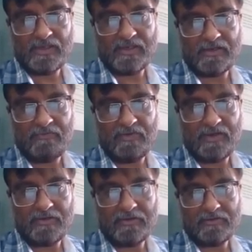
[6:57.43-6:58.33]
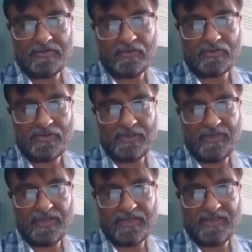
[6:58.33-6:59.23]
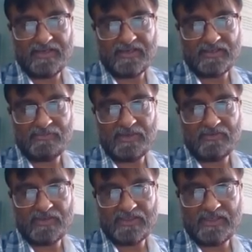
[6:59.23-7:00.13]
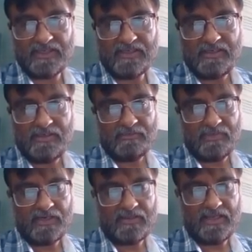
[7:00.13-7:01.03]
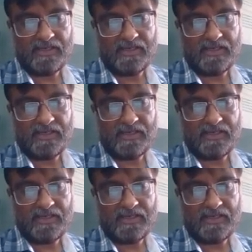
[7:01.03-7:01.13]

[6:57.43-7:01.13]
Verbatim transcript: I, I will not name any energy beverage here, but they